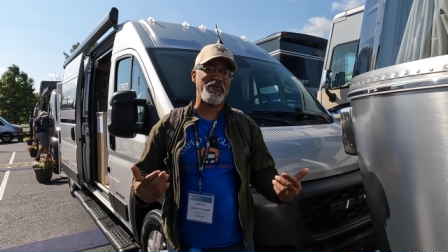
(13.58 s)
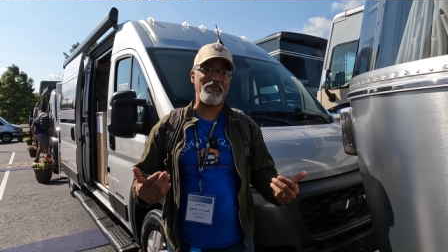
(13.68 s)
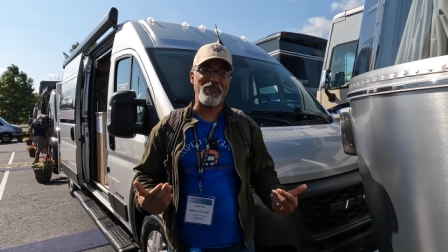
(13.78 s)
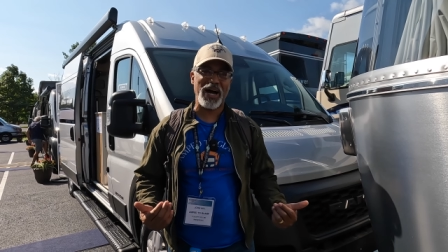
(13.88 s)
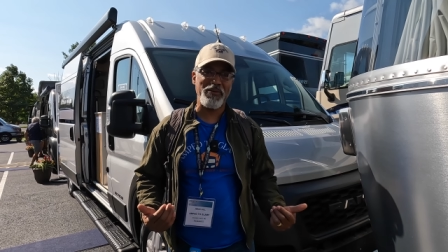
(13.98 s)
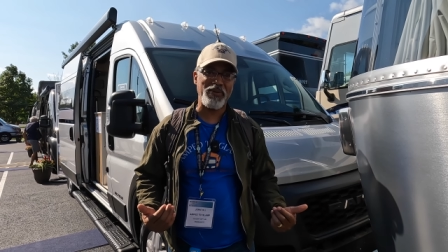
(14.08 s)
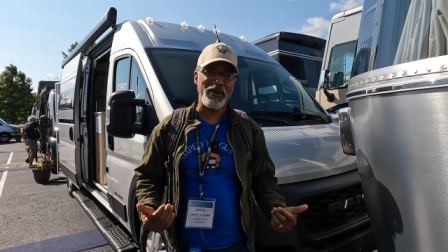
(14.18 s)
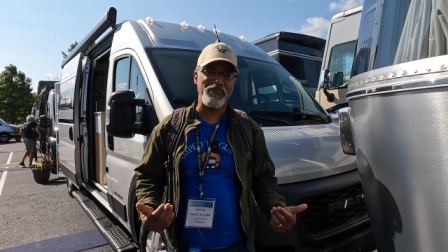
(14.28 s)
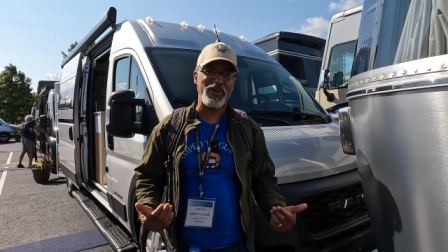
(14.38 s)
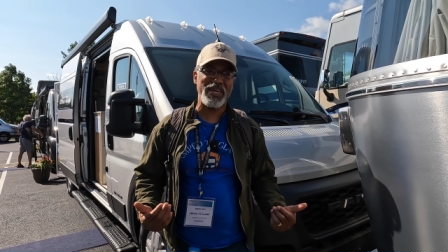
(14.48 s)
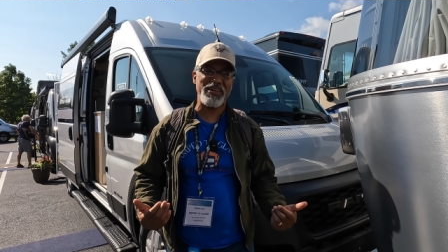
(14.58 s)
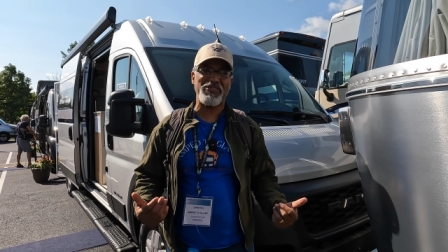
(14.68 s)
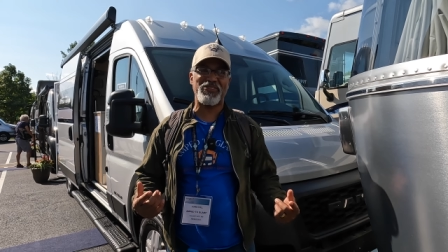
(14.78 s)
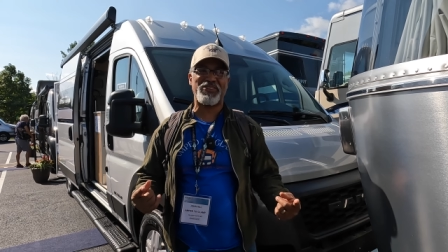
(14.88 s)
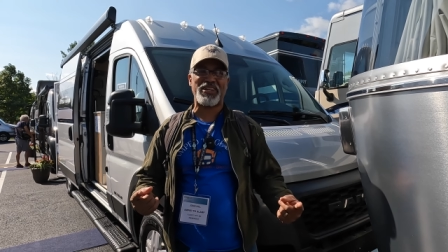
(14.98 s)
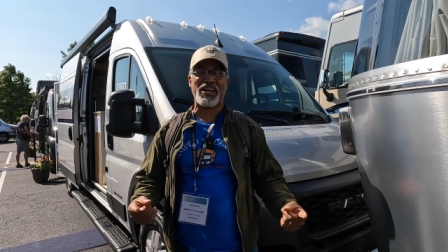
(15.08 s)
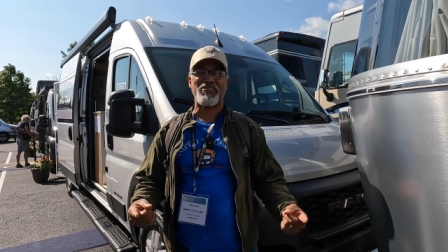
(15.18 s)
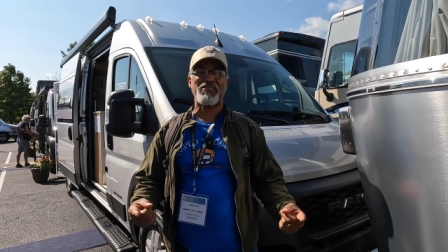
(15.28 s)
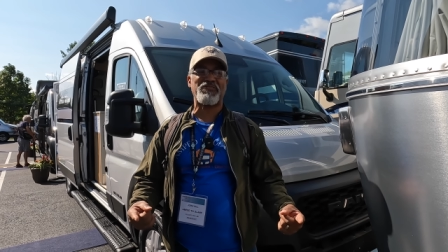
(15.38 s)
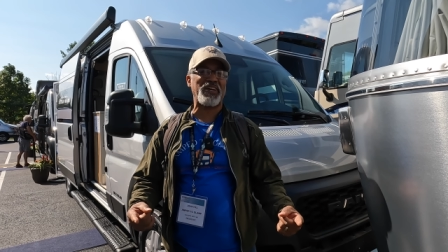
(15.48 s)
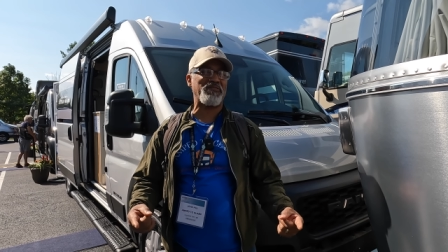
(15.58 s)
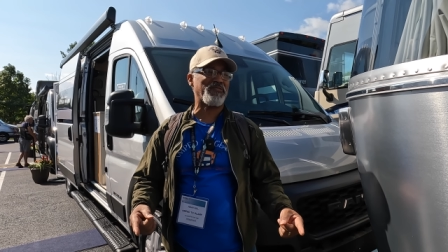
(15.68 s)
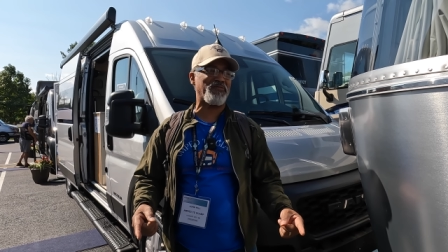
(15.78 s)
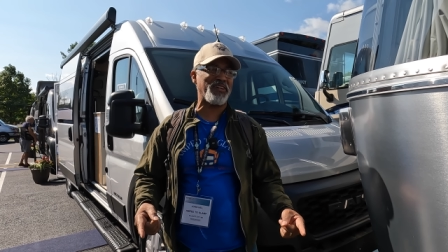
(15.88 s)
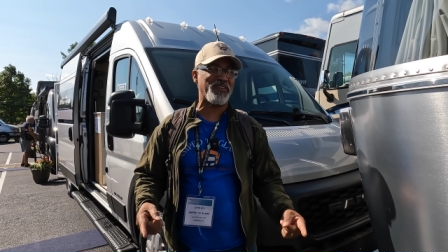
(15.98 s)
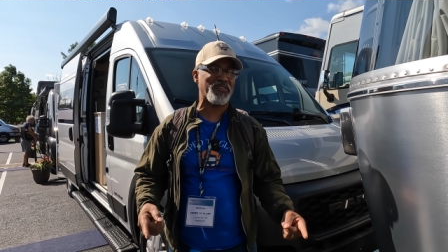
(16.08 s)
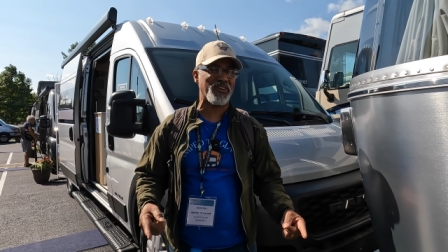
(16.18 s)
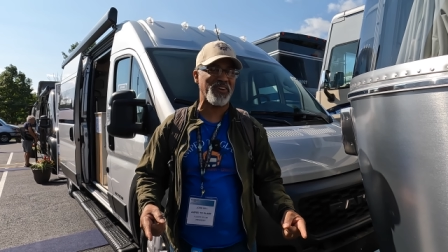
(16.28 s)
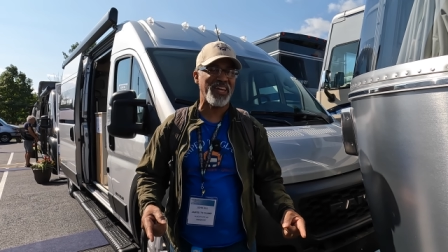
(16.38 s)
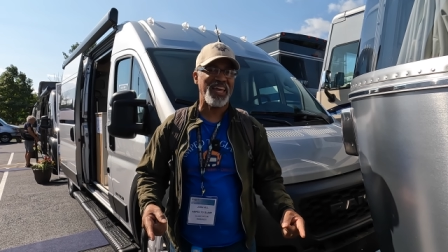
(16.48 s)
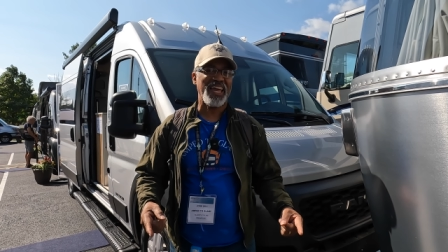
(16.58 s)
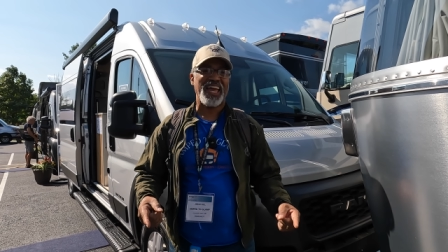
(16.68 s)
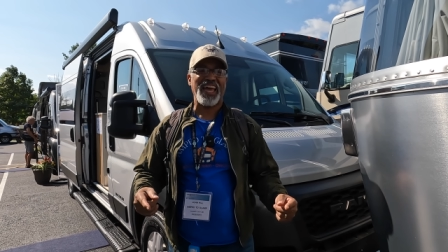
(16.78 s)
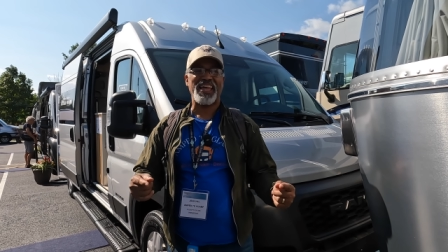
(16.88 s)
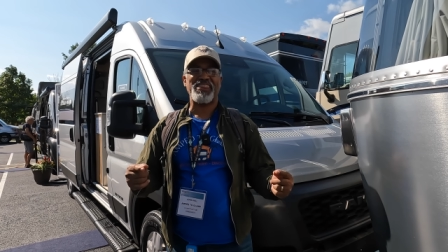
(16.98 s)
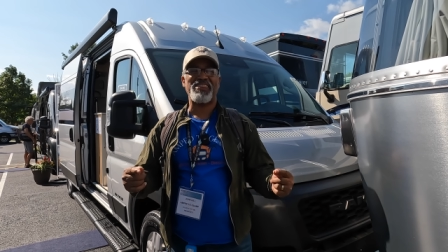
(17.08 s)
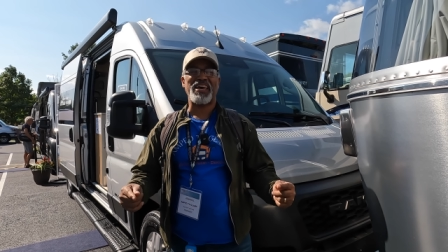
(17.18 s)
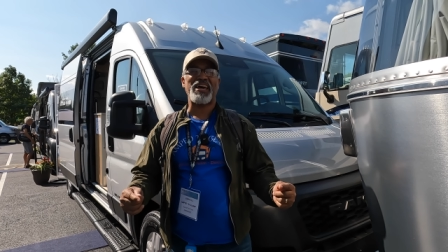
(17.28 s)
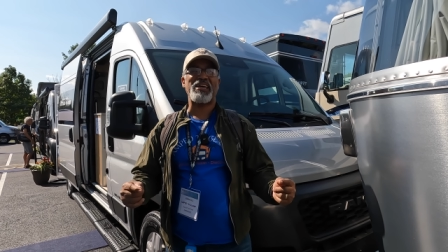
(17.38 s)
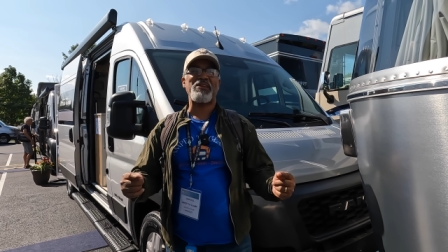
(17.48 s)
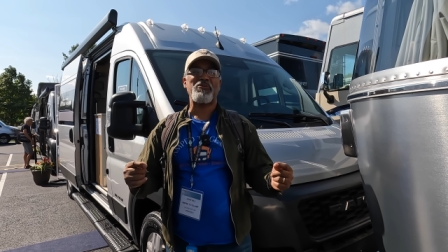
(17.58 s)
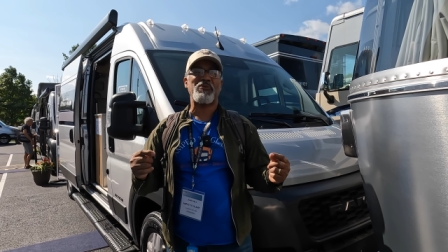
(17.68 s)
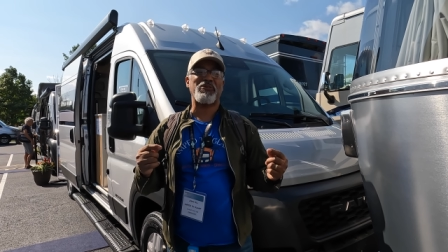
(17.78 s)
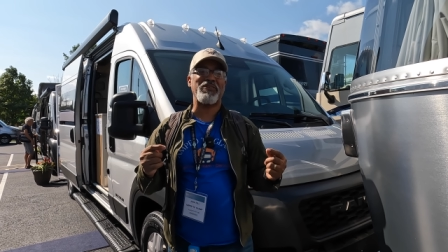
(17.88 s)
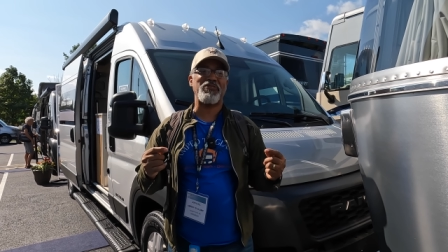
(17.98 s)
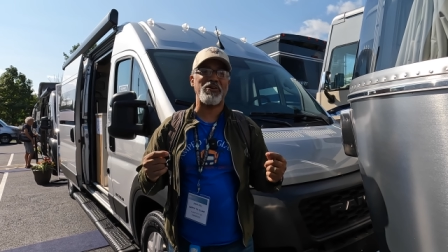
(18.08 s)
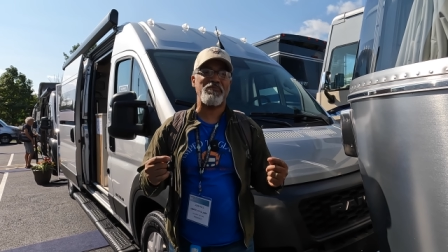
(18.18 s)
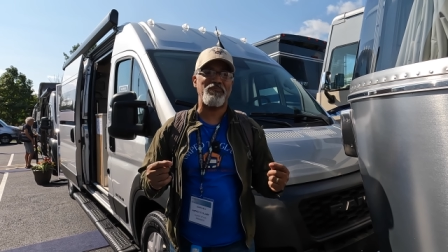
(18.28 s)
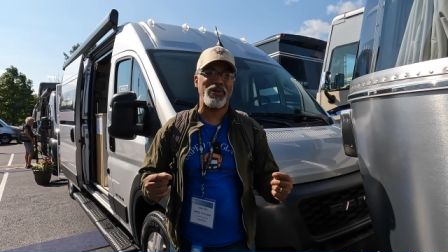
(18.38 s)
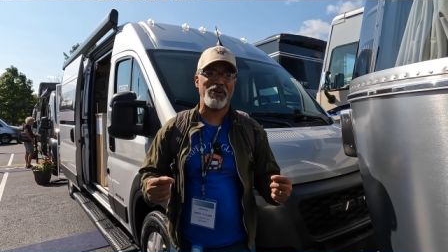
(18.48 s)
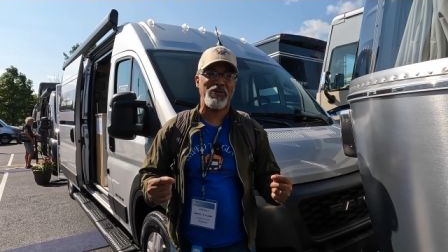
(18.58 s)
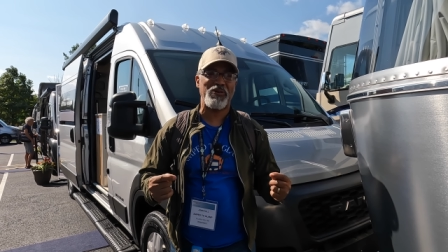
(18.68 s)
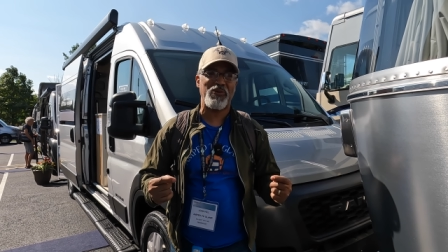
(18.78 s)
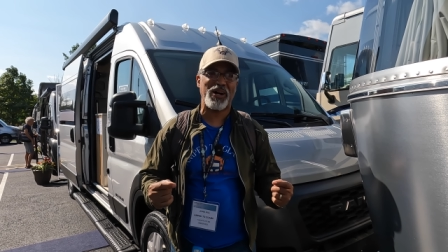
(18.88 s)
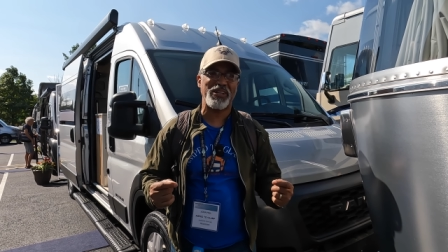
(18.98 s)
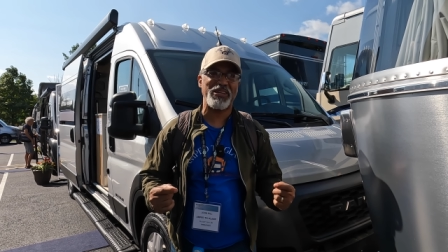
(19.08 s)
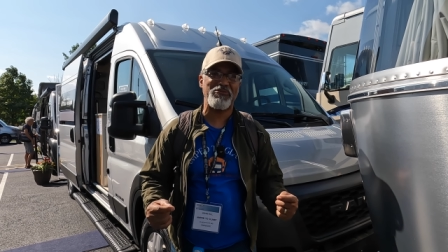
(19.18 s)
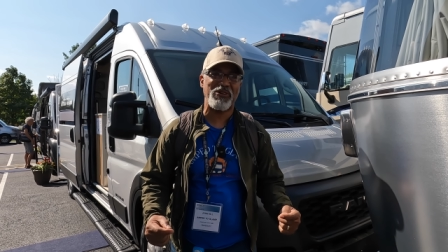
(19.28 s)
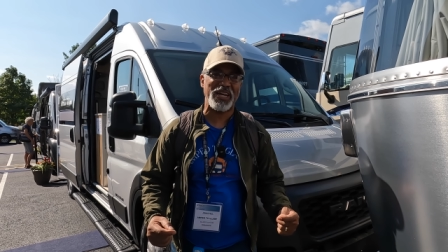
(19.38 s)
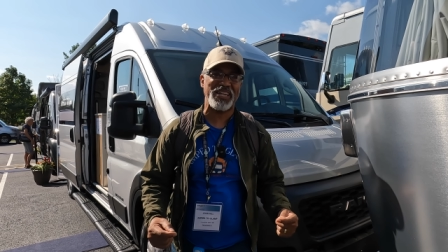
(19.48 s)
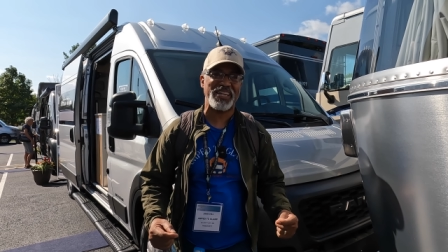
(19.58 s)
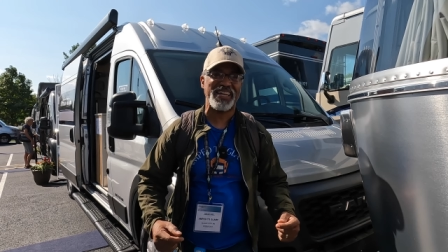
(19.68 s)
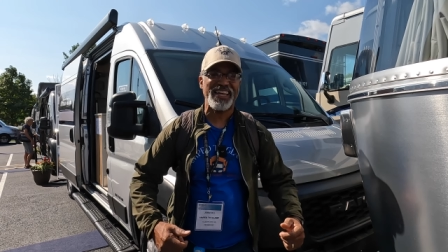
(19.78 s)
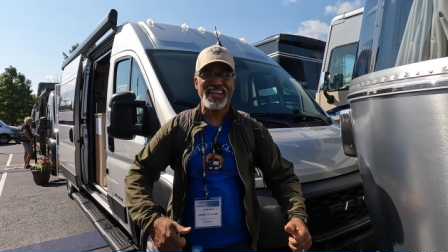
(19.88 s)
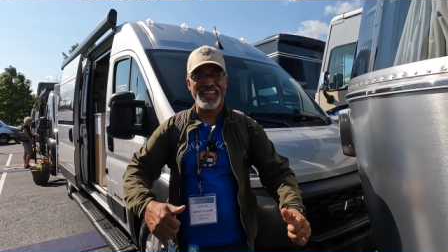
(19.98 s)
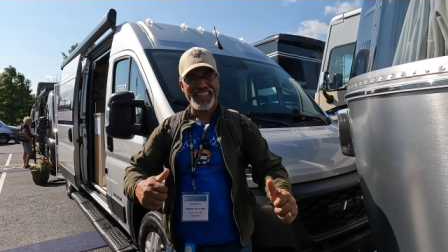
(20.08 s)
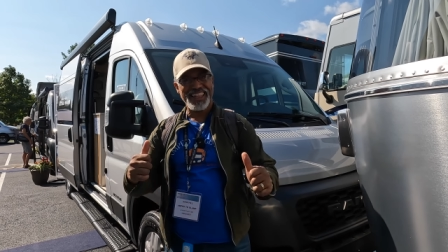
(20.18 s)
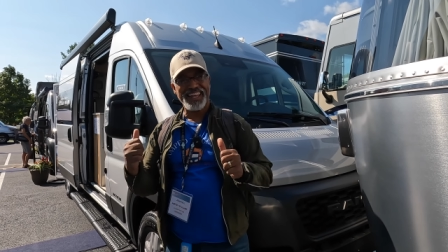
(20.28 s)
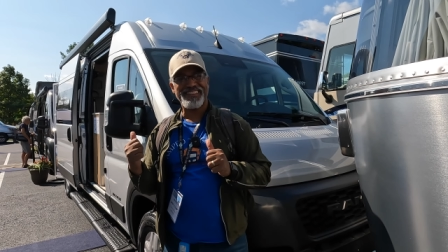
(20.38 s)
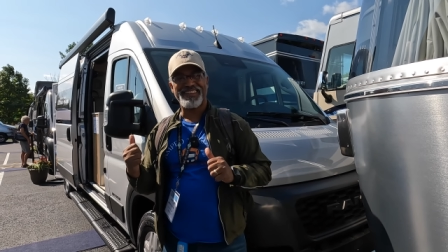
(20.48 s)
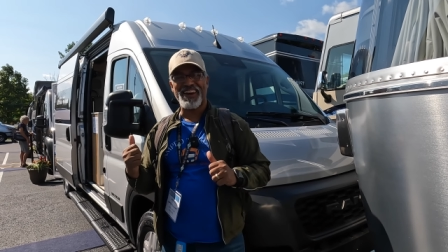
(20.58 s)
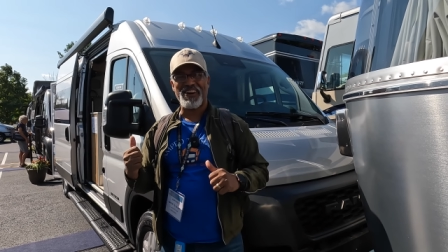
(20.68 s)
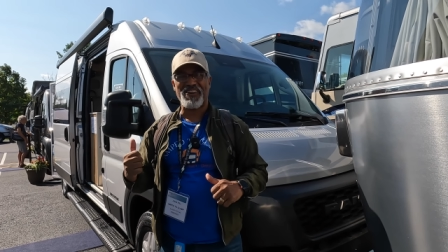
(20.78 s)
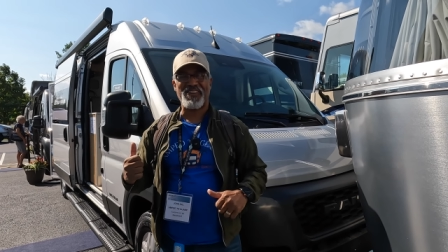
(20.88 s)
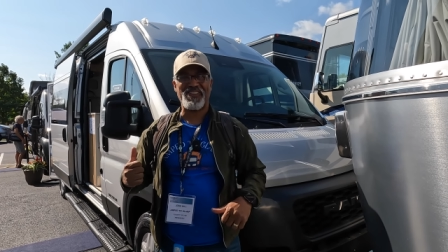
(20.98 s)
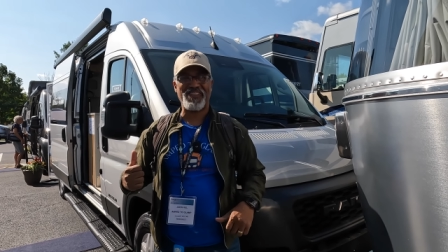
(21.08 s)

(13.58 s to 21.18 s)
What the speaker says: you my pet peeves, Sherry's favorite feature, and then we'll give you a build quality rating. Let's go.